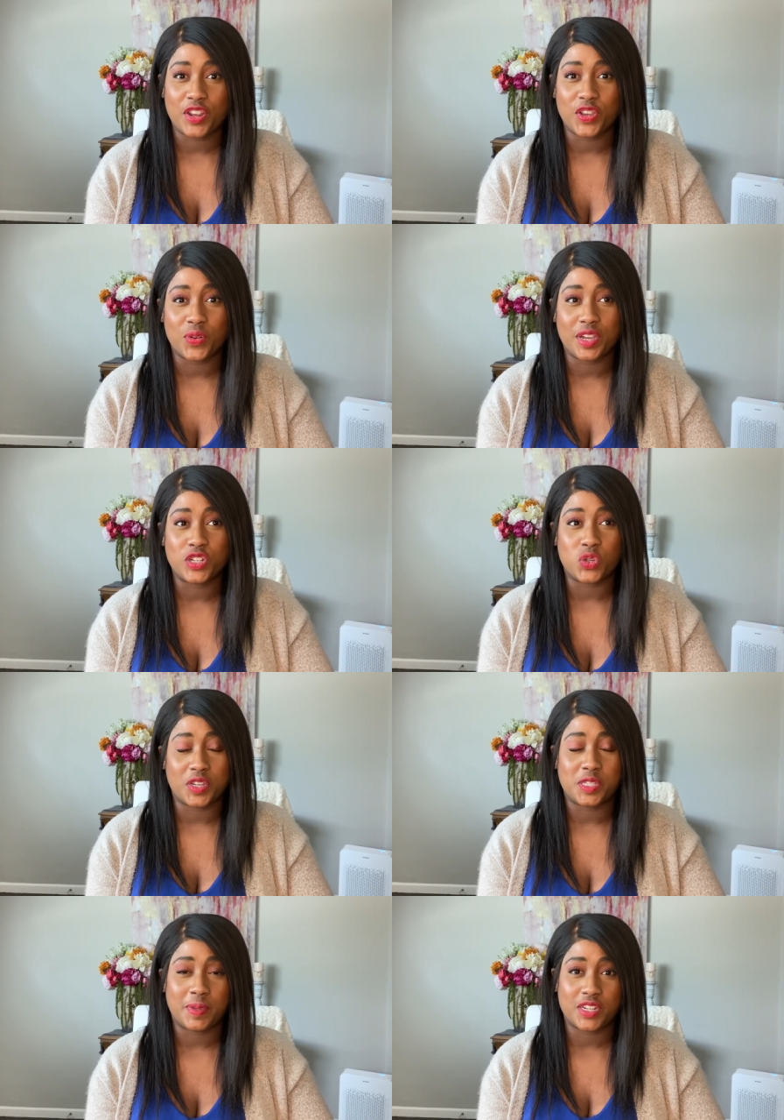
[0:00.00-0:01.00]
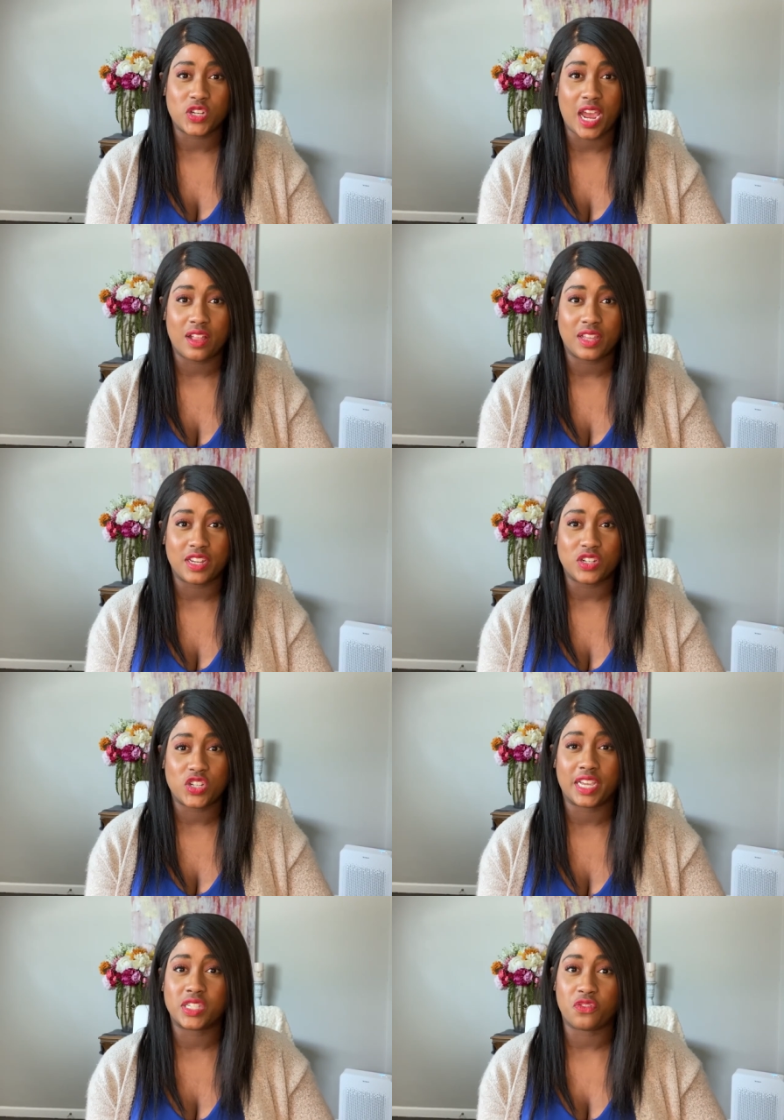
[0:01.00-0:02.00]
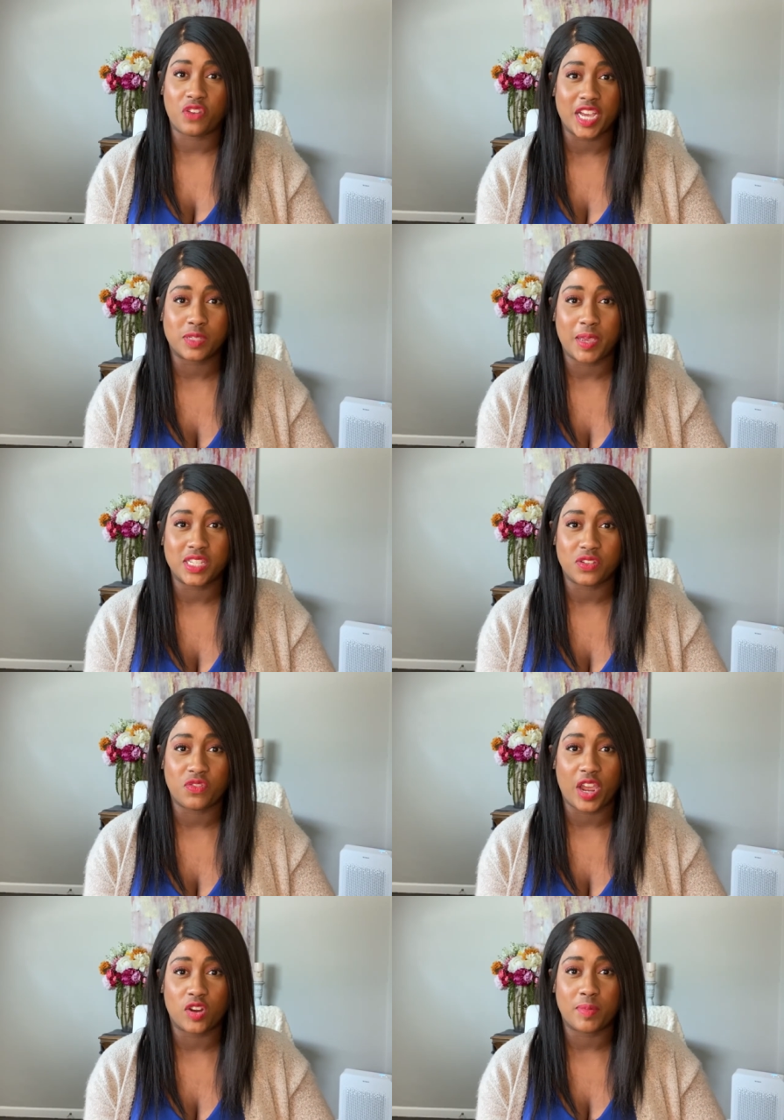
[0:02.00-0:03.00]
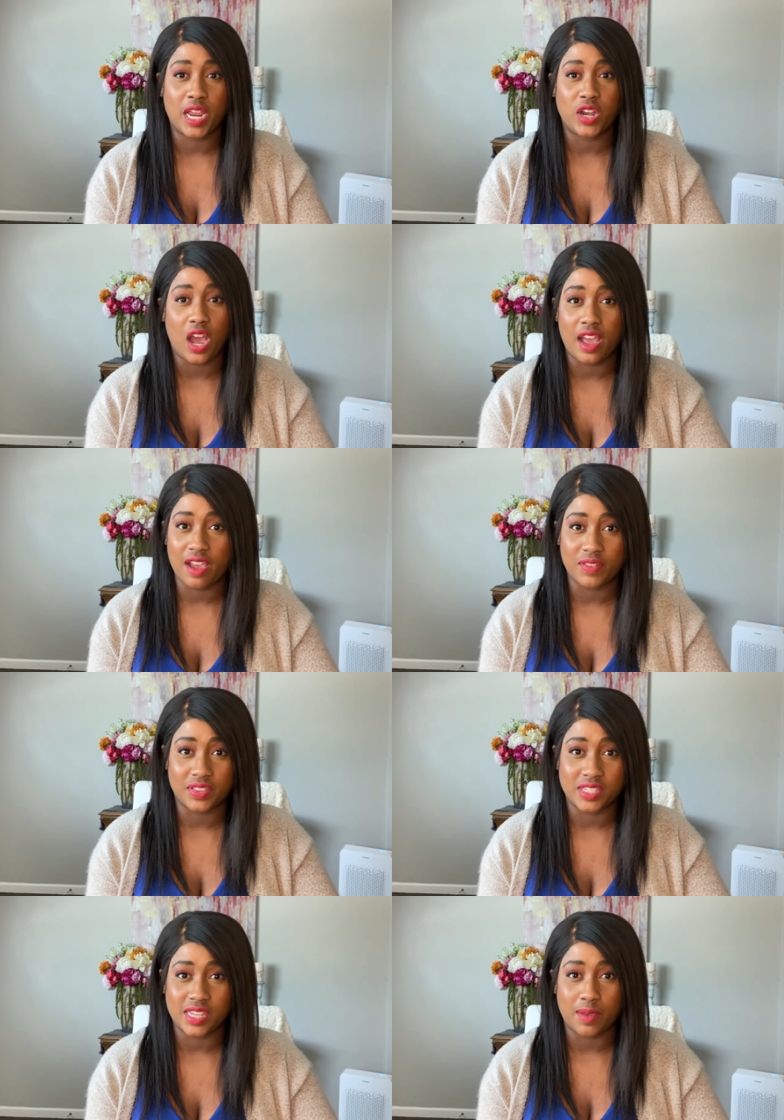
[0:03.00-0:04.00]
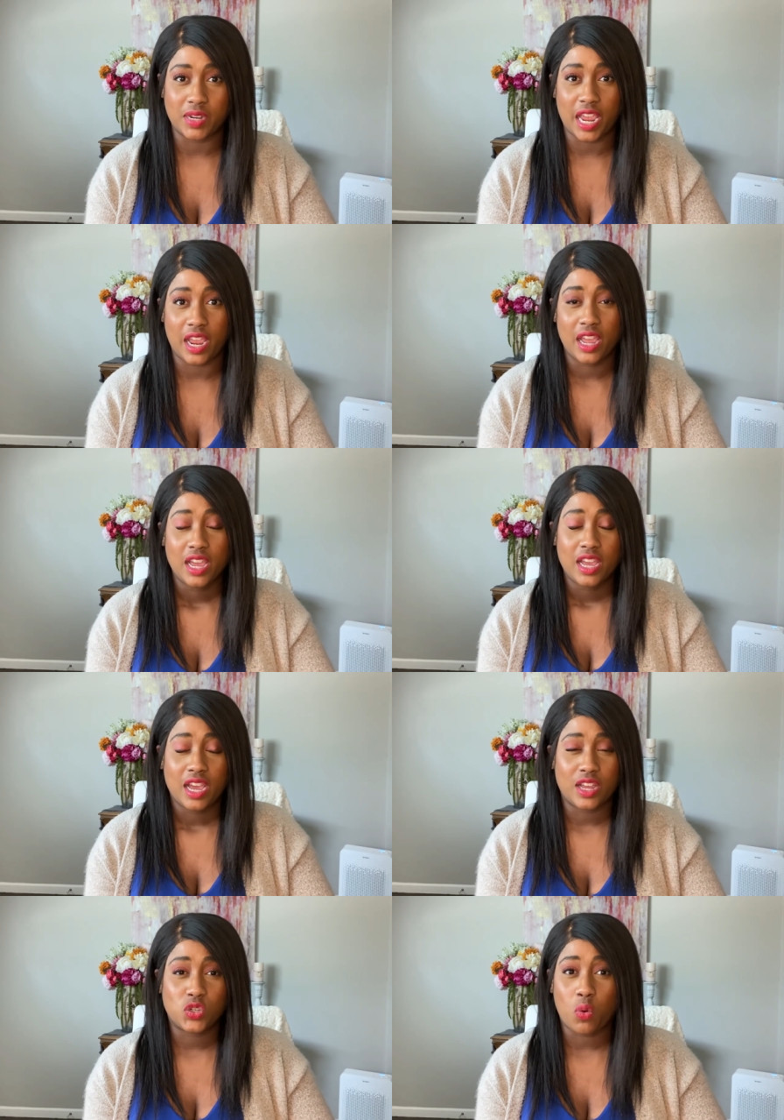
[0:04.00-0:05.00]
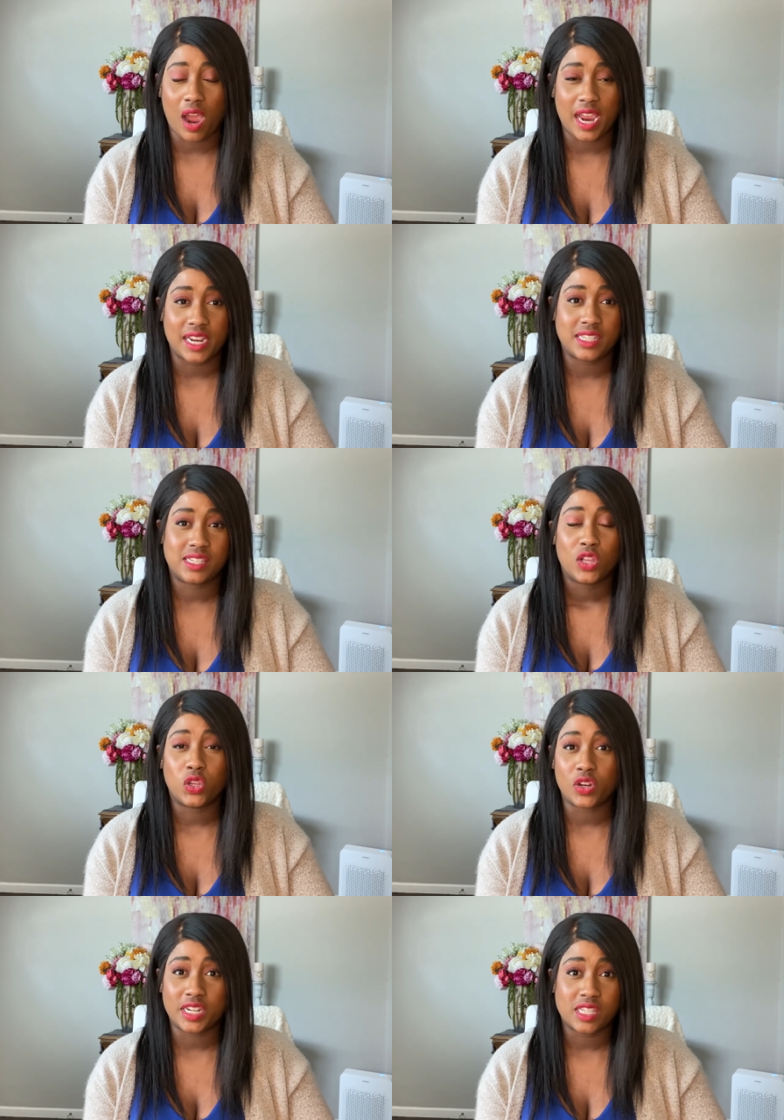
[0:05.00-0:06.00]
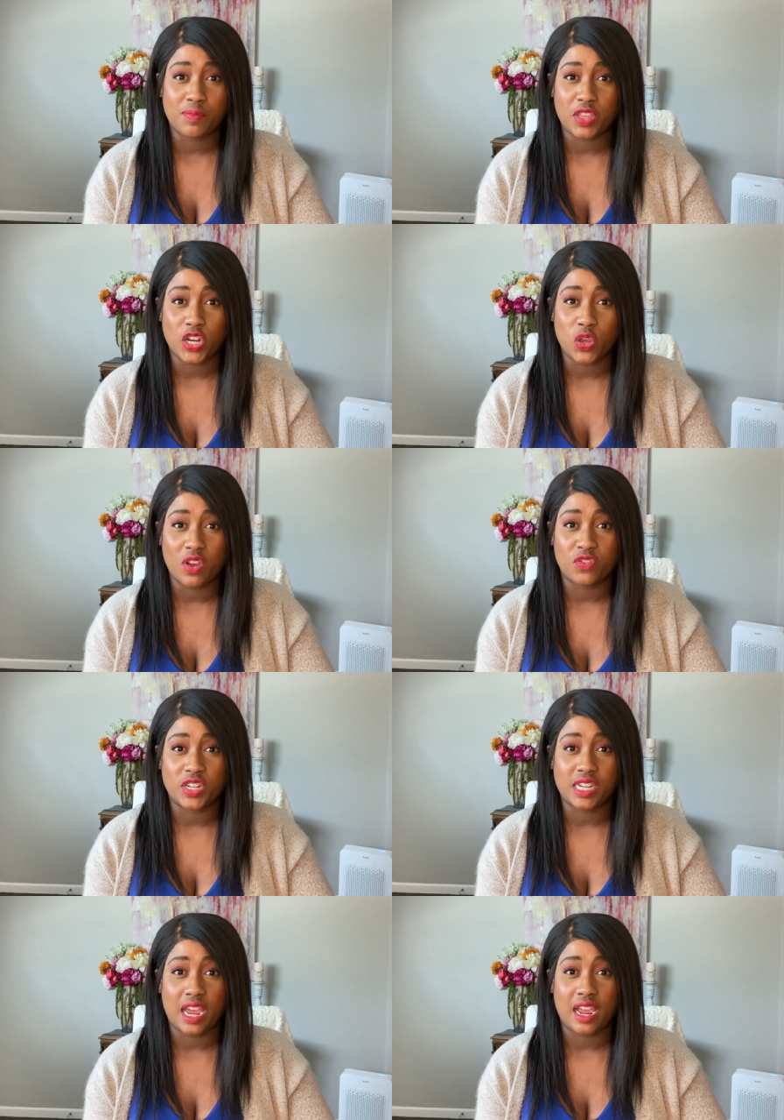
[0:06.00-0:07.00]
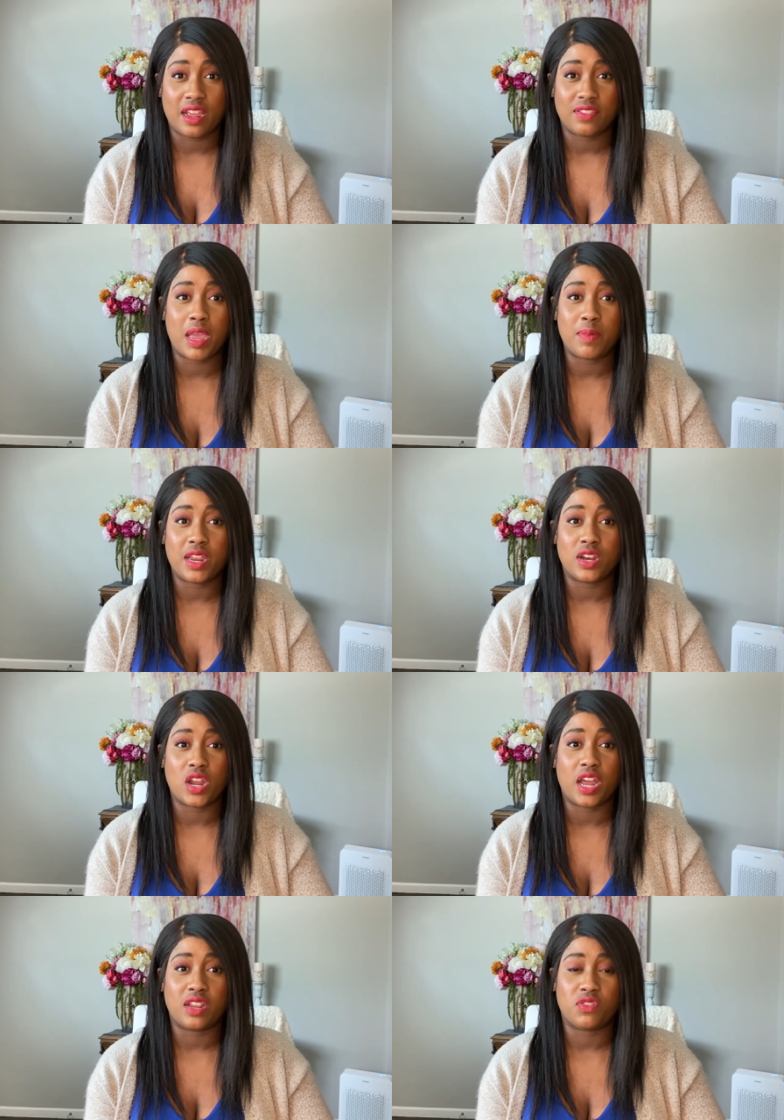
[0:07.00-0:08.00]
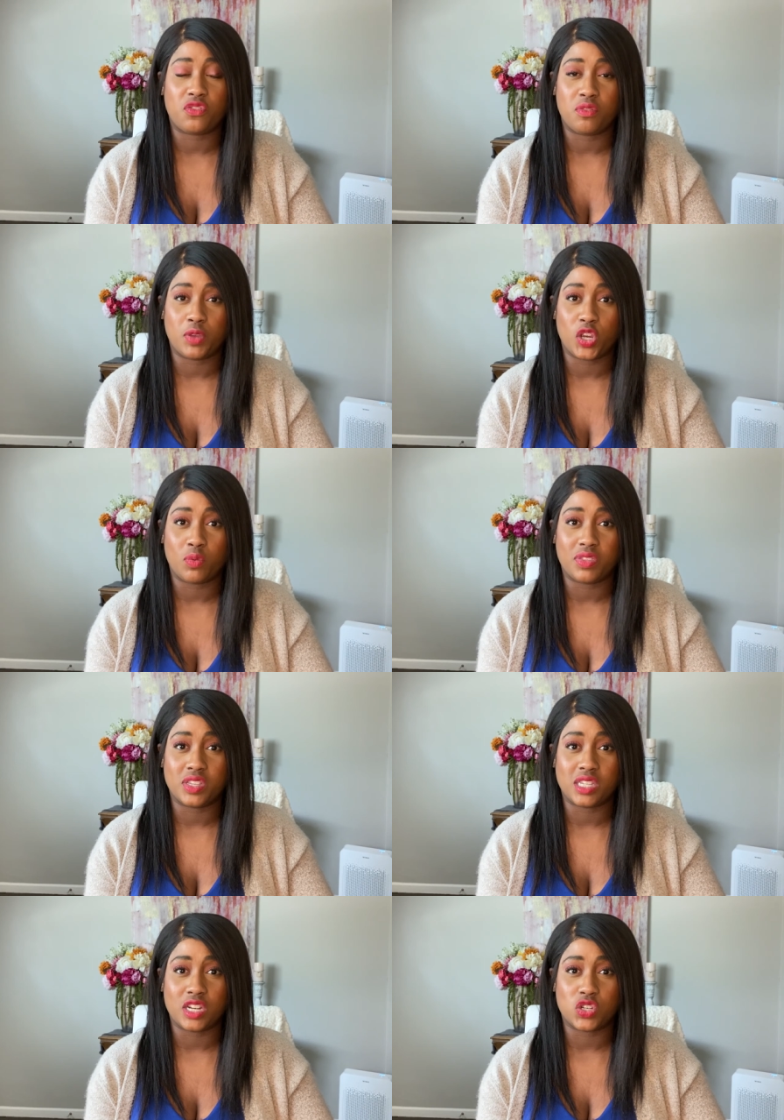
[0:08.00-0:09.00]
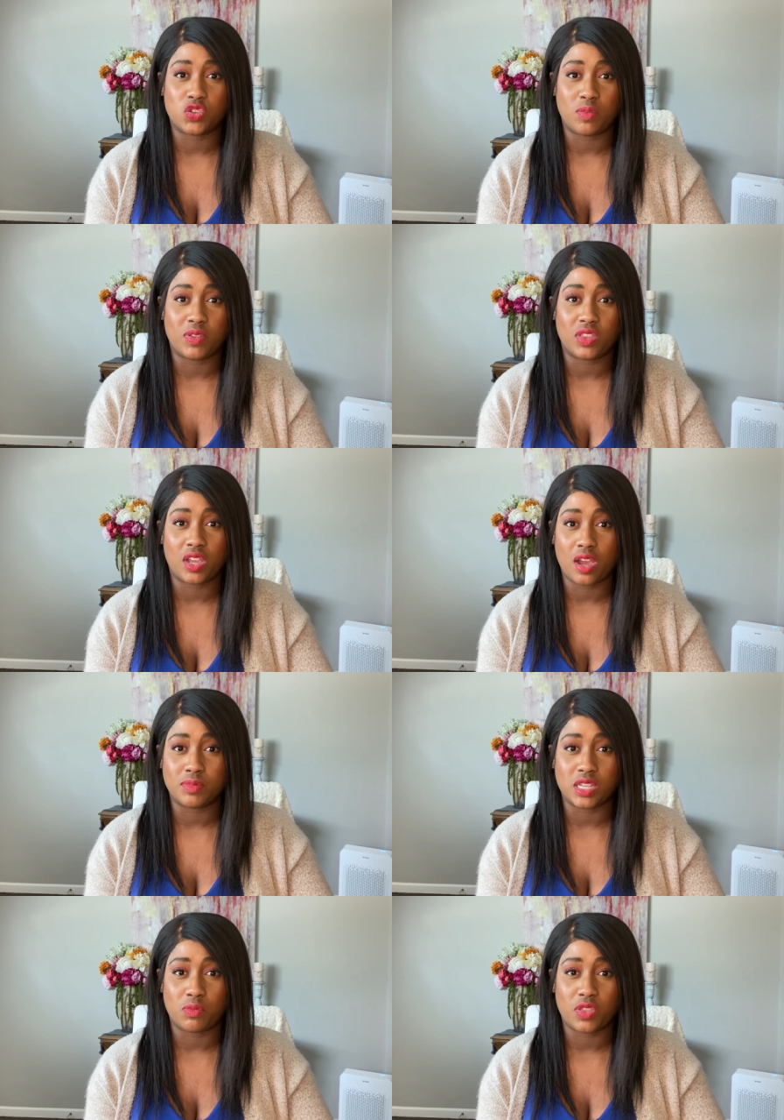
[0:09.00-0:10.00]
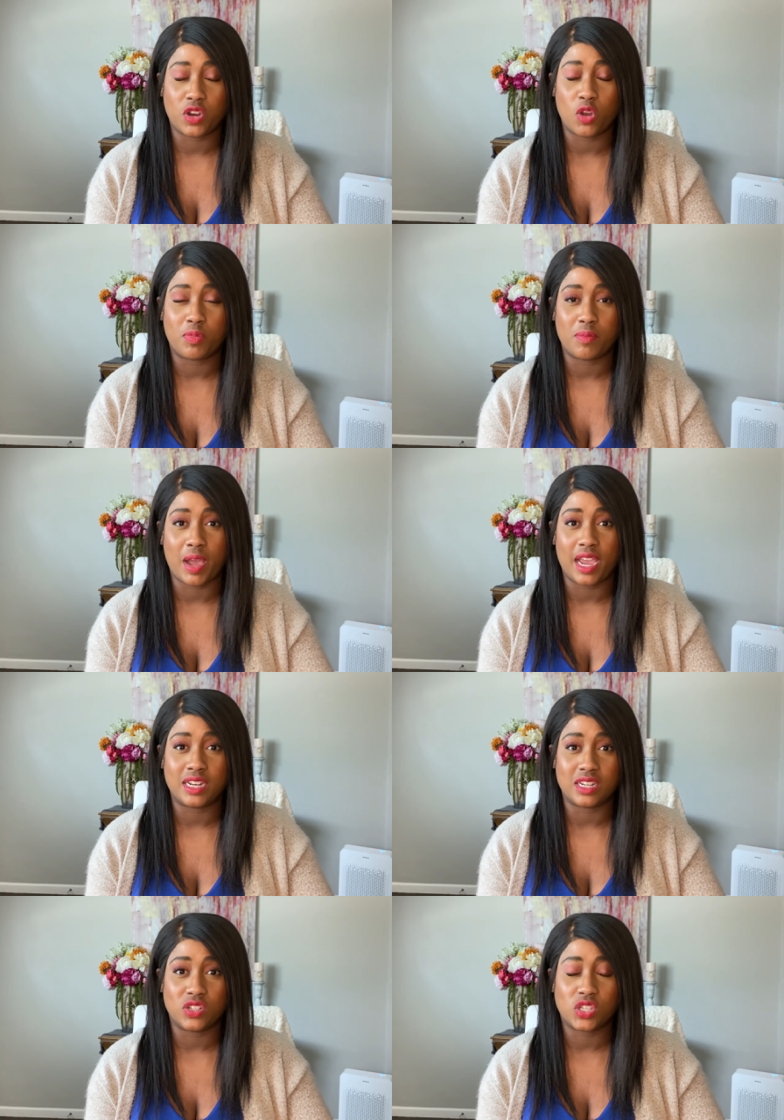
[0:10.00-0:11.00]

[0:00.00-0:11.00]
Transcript: who enjoys being challenged, likes a fast-paced environment, not having the same day twice, learning something new every day, maybe not even familiar with this industry, but that comes in with an open mind and is